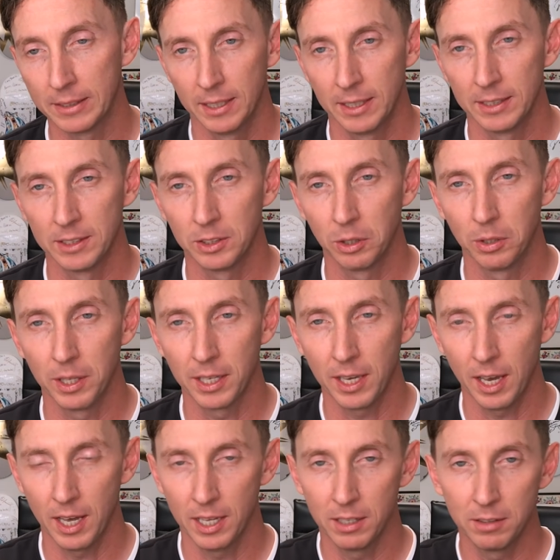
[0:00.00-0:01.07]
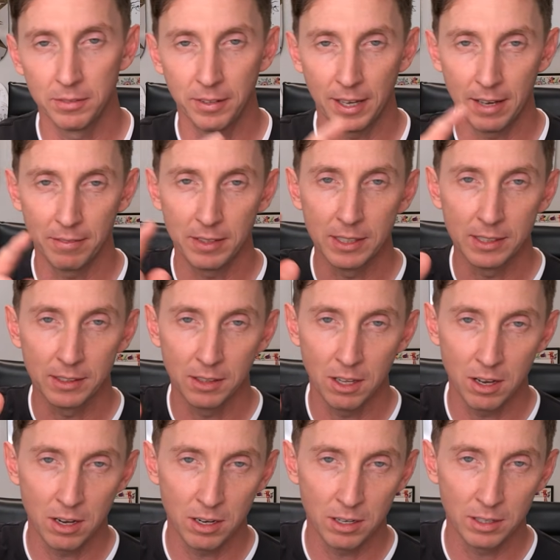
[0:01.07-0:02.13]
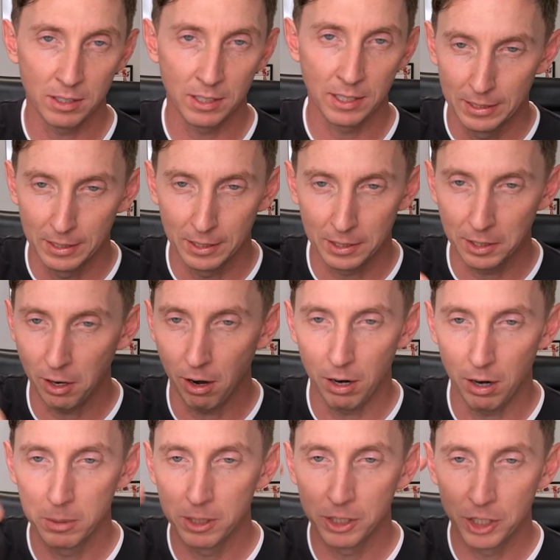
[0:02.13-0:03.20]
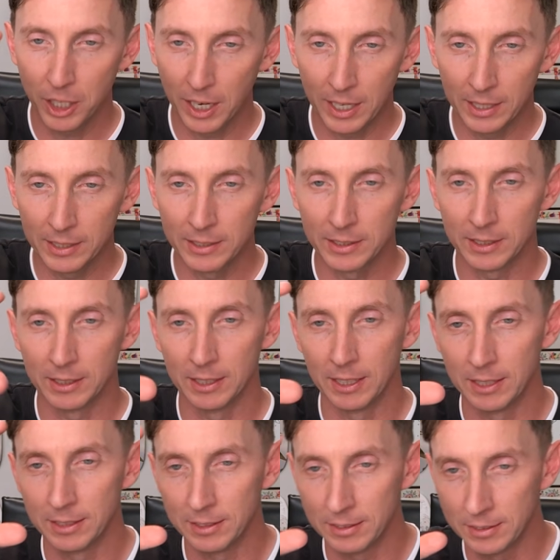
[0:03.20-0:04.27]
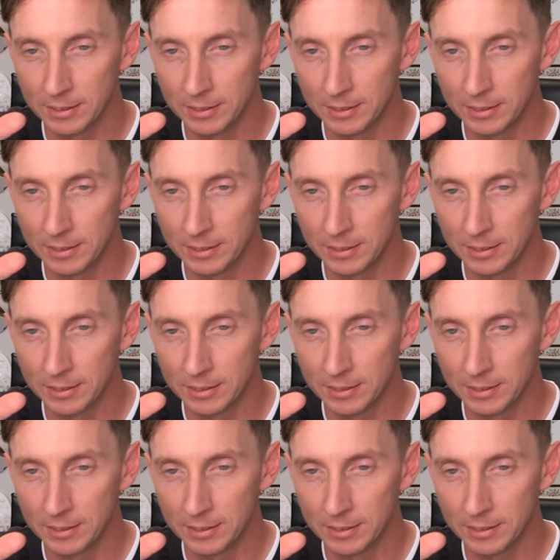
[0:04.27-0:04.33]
And so they kind of have these long carbon chains, and then